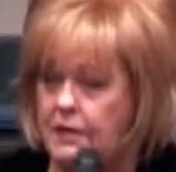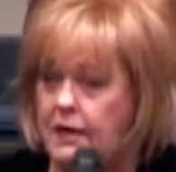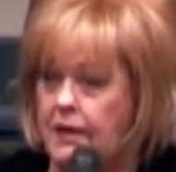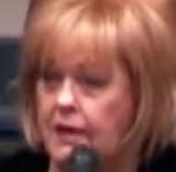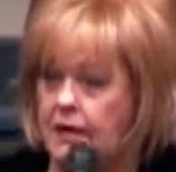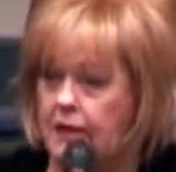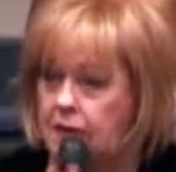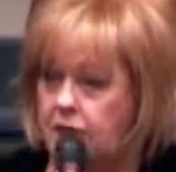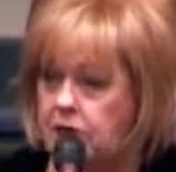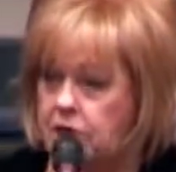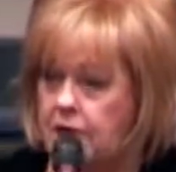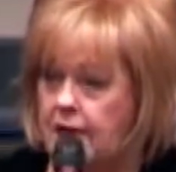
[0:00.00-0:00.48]

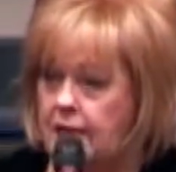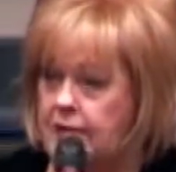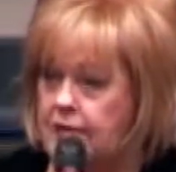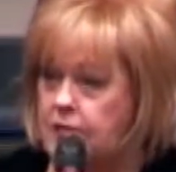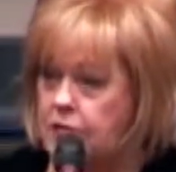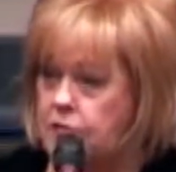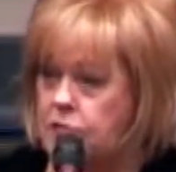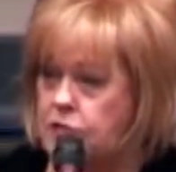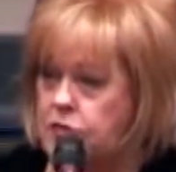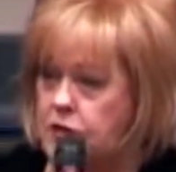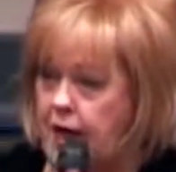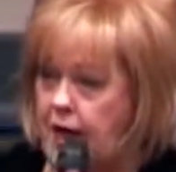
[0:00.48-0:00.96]
He'll take
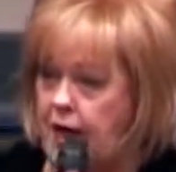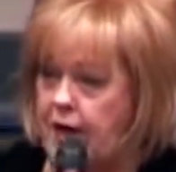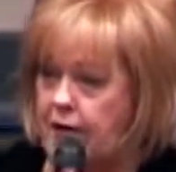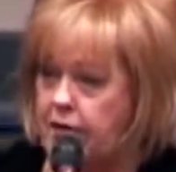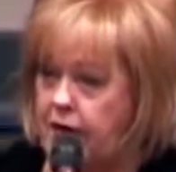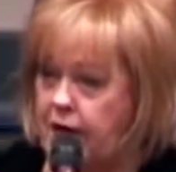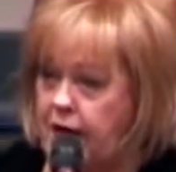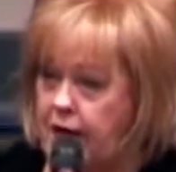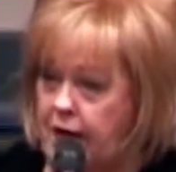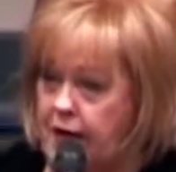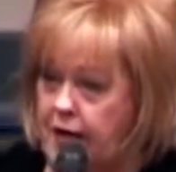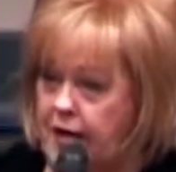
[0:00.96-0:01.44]
your child to
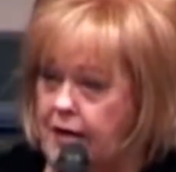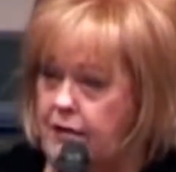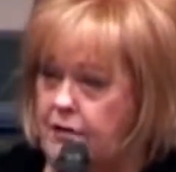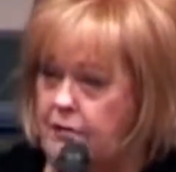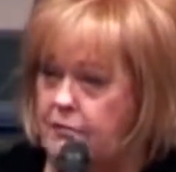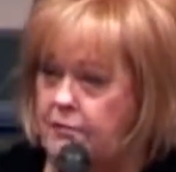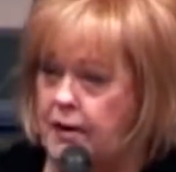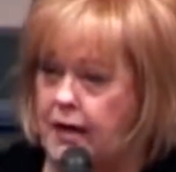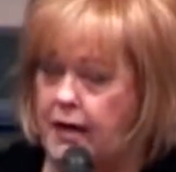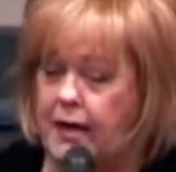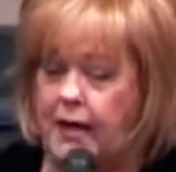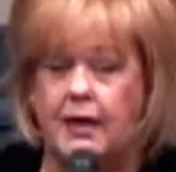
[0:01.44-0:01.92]
hell,
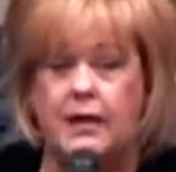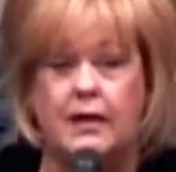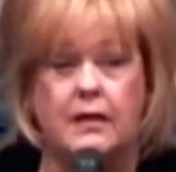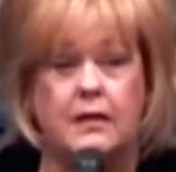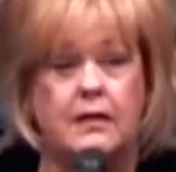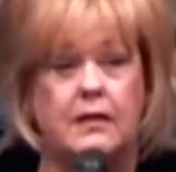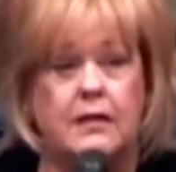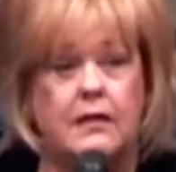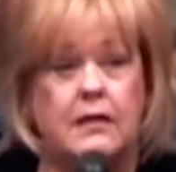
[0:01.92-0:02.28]
man.